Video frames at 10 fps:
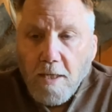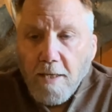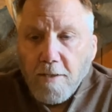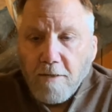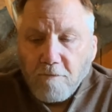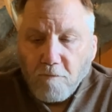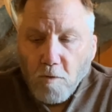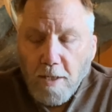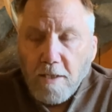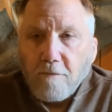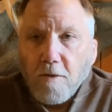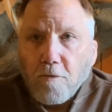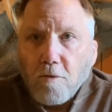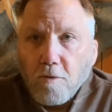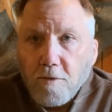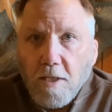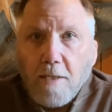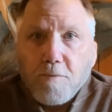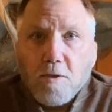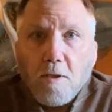And they have a variety of other
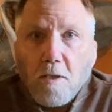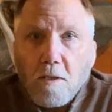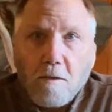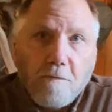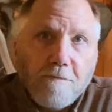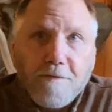types of